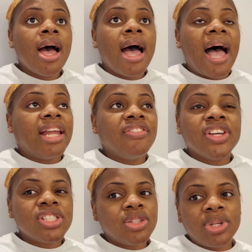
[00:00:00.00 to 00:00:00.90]
I never
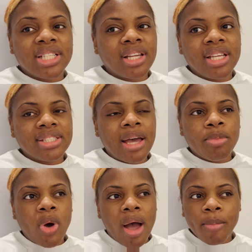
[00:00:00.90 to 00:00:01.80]
used to do that unless
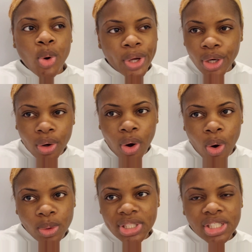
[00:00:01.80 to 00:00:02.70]
I'm going
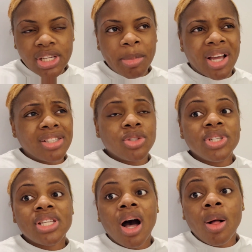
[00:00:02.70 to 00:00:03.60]
out in Jamaica, because you know
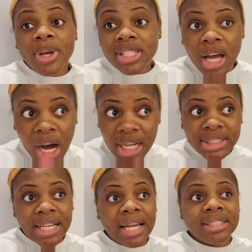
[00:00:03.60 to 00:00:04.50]
it's always
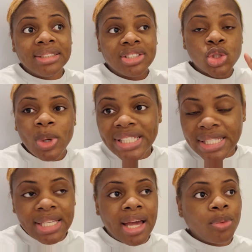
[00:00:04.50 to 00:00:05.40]
hot and
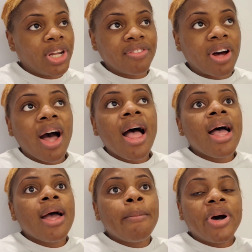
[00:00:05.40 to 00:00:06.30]
sweaty and whatever.
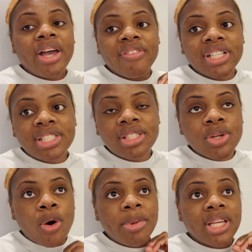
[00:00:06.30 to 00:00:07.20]
But ever since
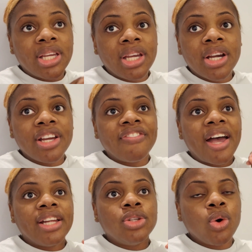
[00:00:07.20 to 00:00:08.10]
coming here, if
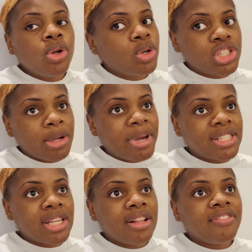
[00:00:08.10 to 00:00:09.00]
I don't lotion
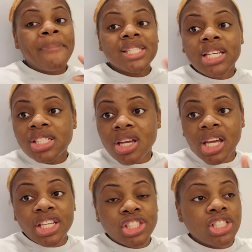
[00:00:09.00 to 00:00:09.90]
myself, my skin is
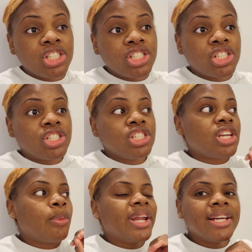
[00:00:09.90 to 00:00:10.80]
gonna itch,
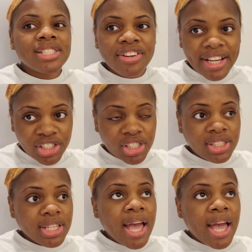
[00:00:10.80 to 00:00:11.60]
and when I scratch it,